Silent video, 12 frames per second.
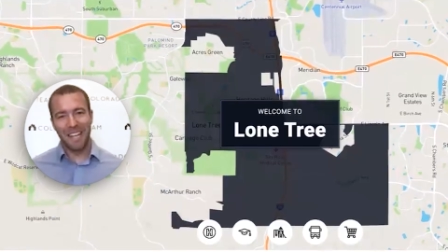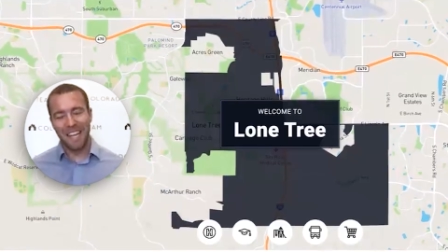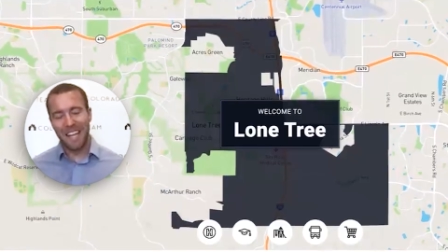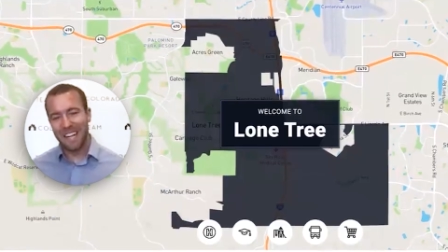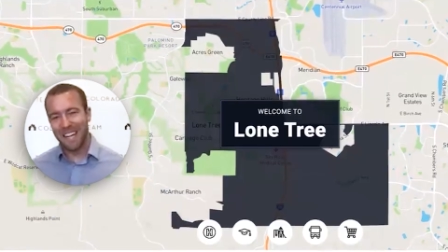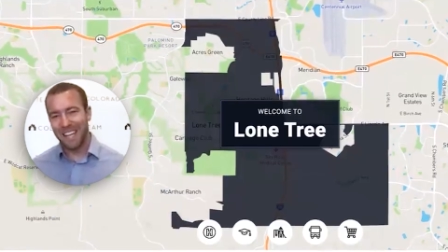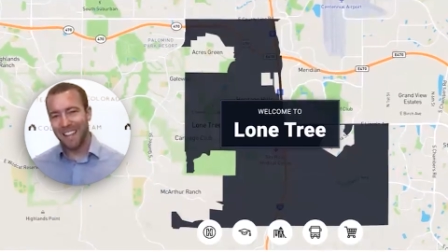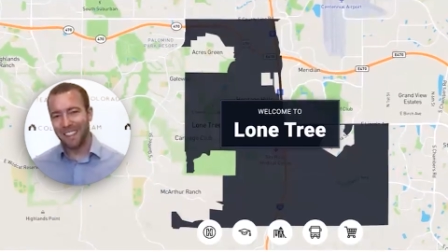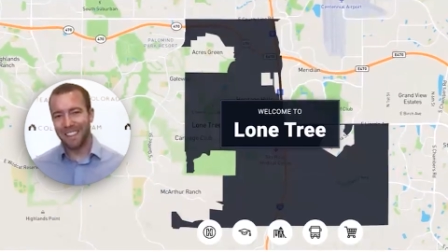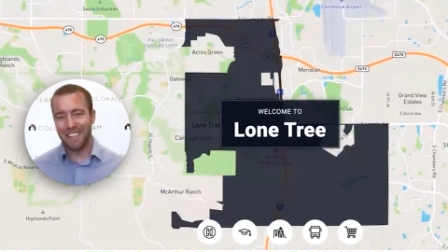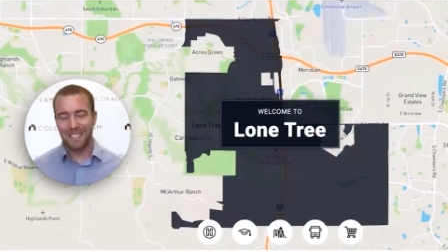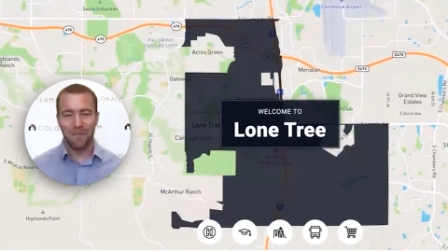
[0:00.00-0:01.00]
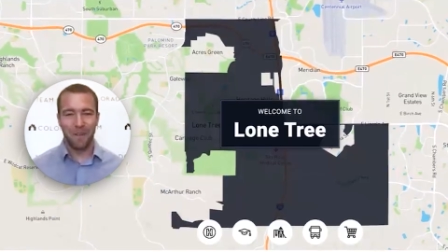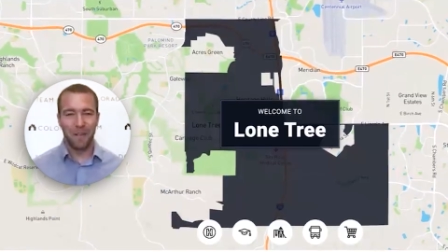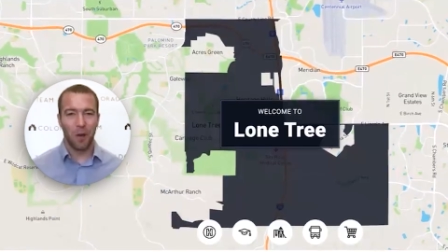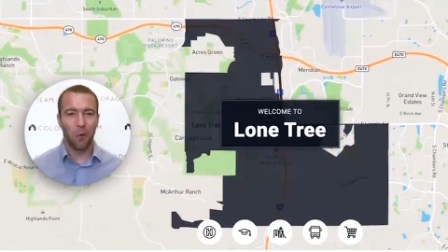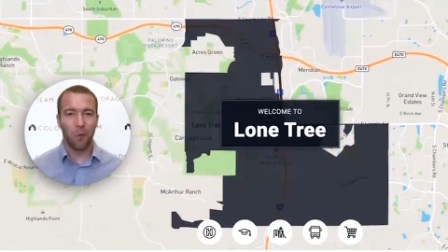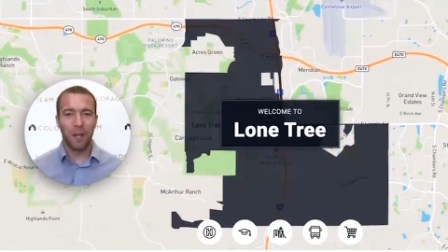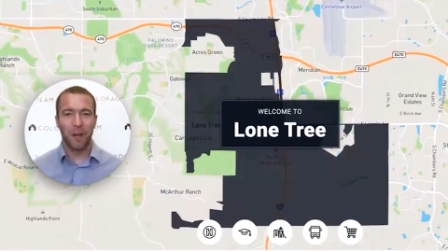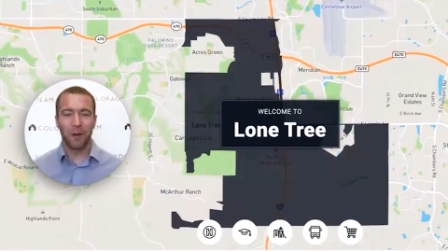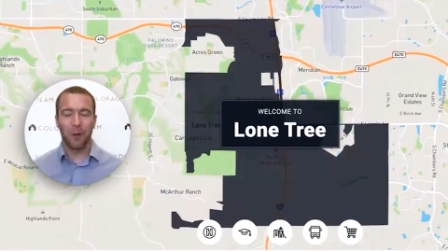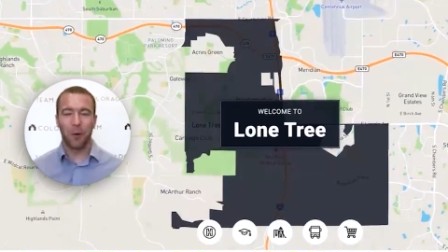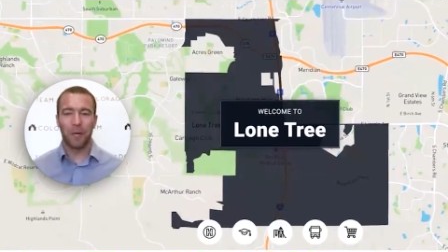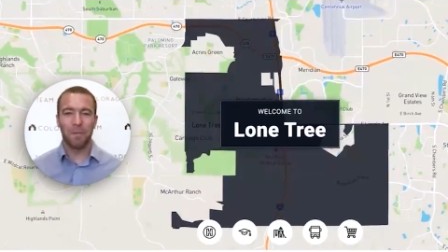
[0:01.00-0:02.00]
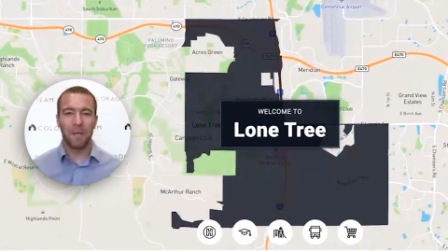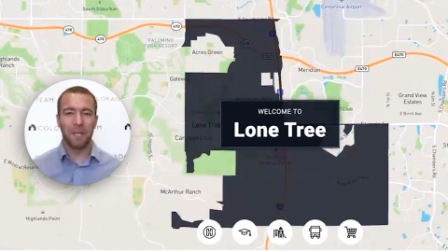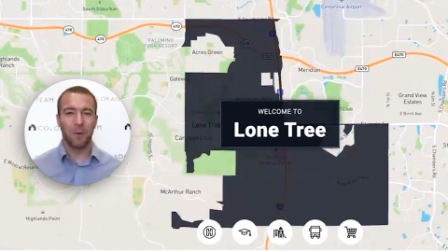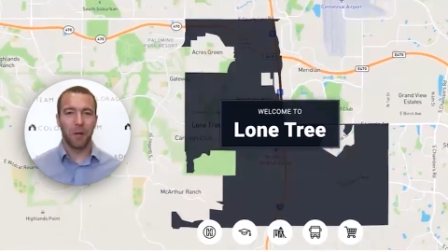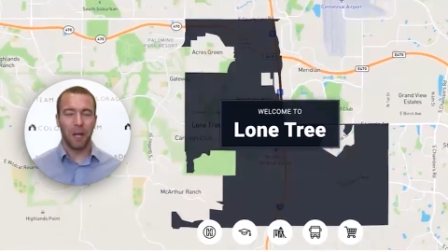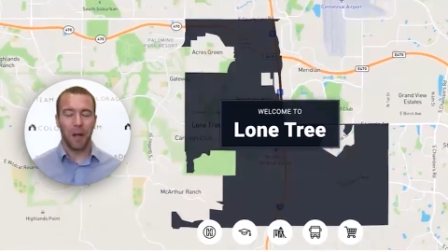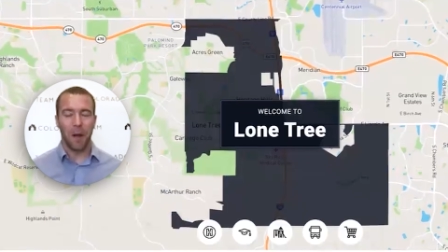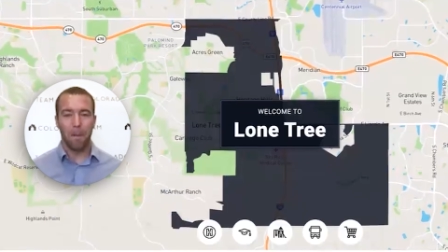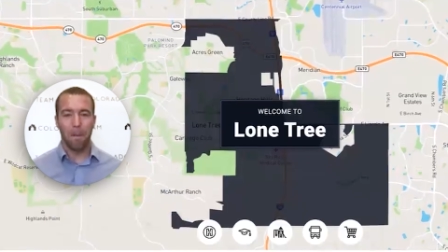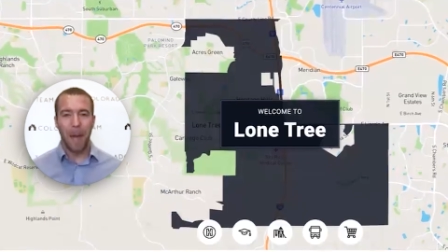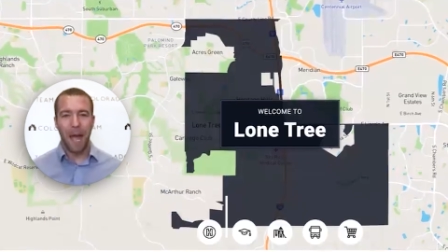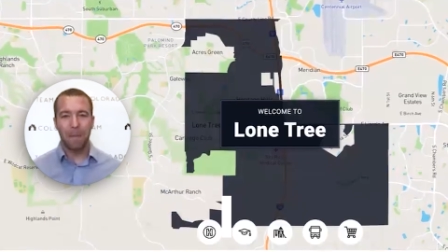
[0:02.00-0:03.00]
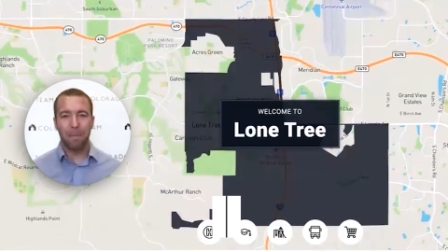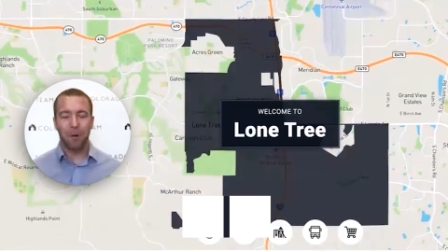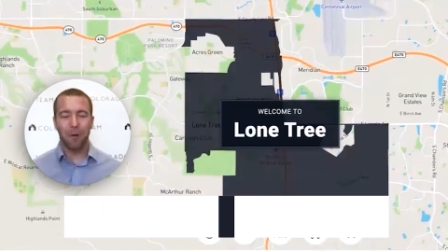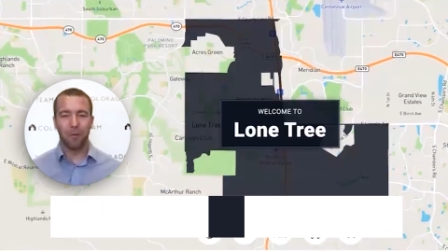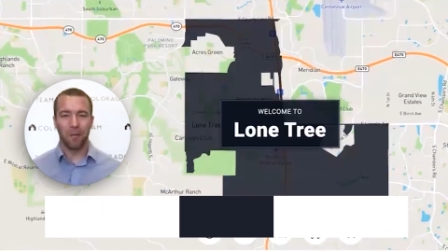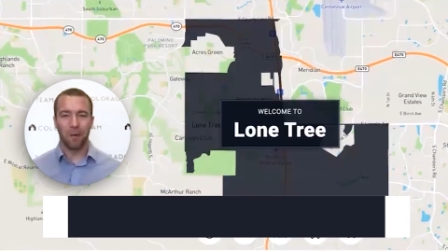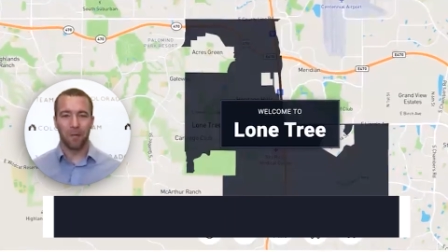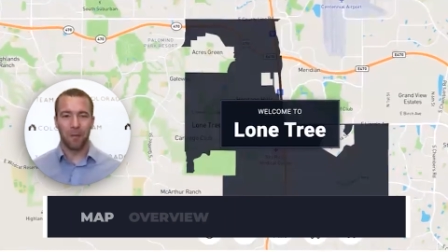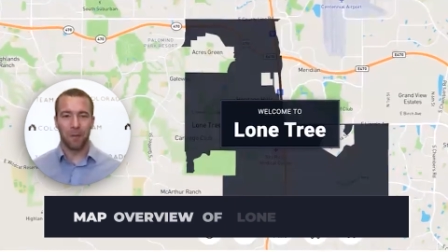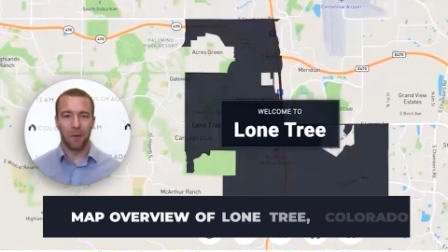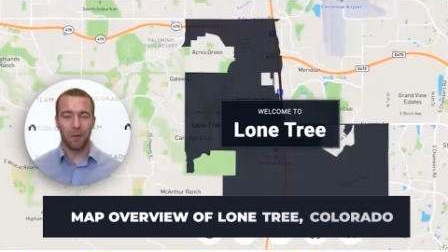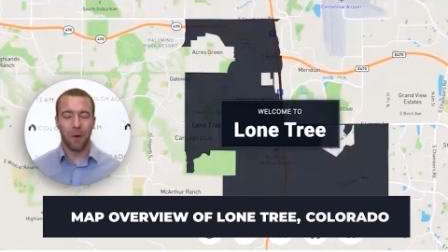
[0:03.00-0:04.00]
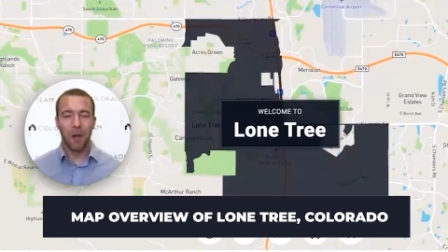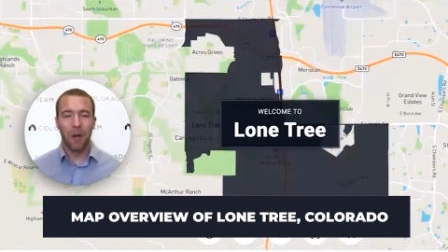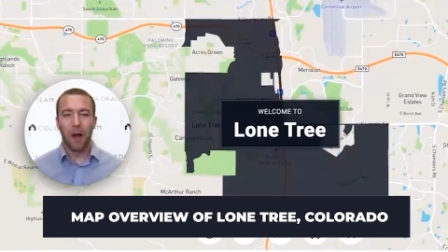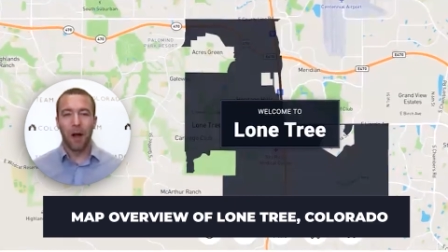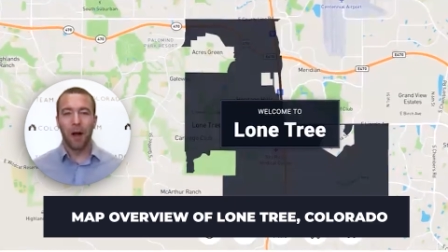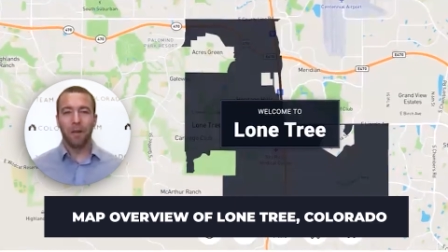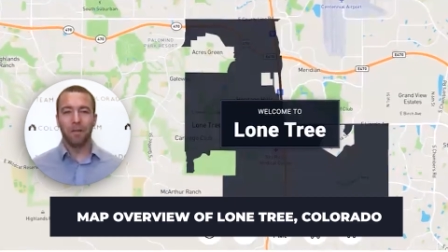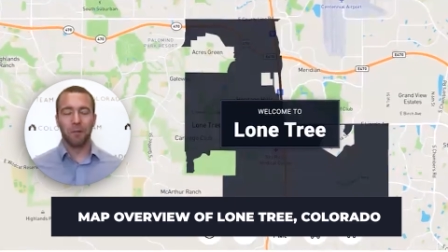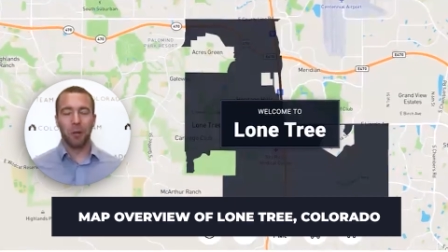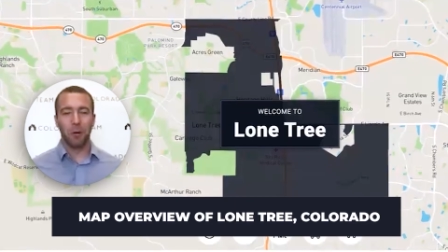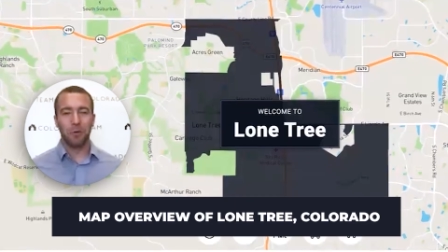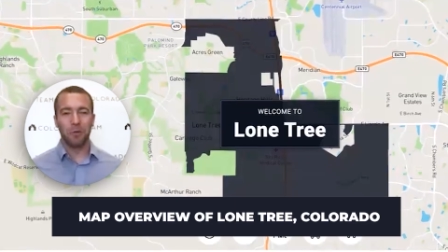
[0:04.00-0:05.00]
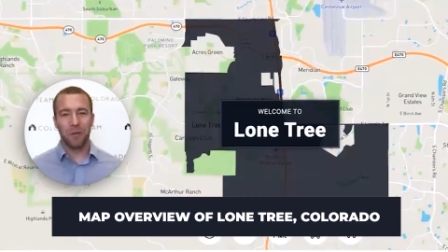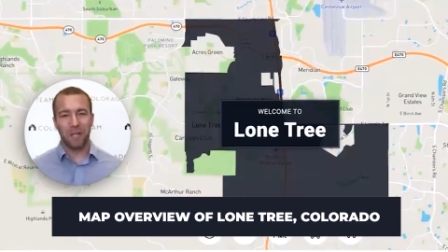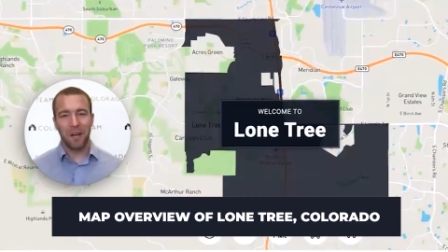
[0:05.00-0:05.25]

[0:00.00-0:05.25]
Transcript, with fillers: In this video, we are going to be doing a map overview of Lone Tree,